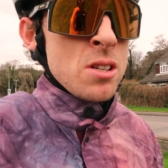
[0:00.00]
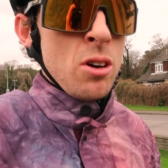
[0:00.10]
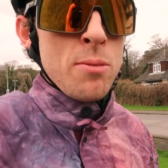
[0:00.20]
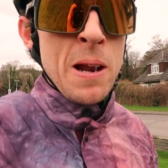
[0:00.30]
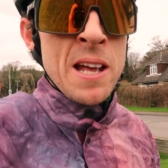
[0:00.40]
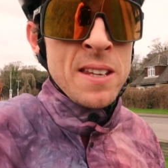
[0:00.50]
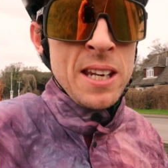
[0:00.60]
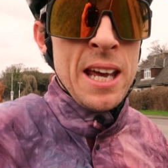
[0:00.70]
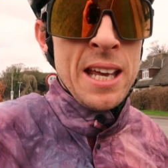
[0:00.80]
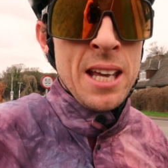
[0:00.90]
So the plan
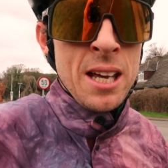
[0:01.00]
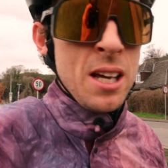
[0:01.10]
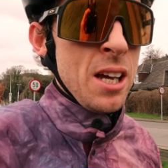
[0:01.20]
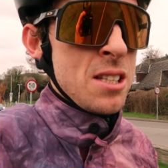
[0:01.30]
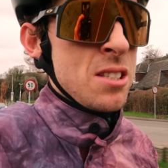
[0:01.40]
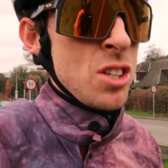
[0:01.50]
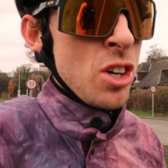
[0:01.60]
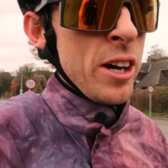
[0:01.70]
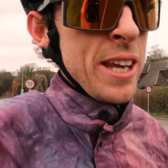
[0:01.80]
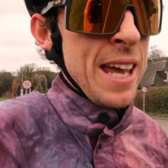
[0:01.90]
today is to
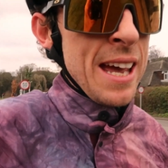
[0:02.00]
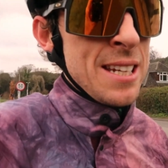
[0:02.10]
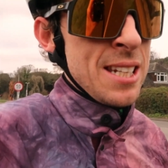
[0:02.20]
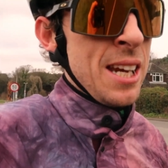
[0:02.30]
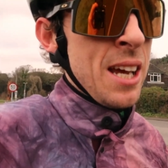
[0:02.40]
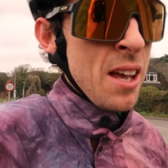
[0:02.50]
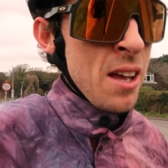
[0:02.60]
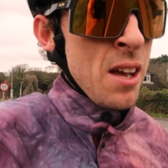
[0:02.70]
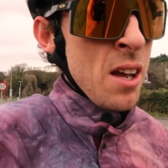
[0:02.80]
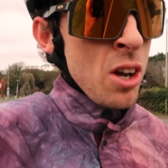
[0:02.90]
try get
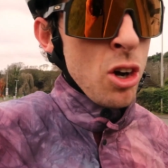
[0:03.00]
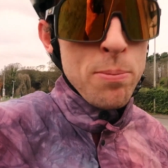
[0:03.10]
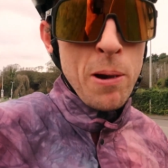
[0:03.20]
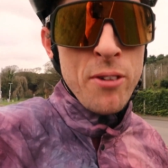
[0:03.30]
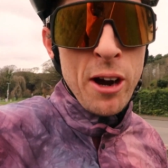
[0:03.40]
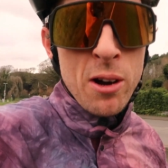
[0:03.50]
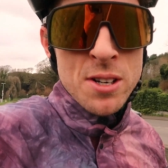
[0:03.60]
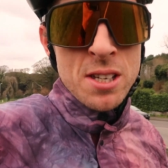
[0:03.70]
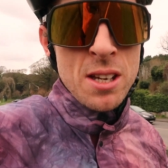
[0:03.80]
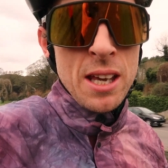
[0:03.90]
a couple of
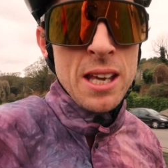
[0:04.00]
hours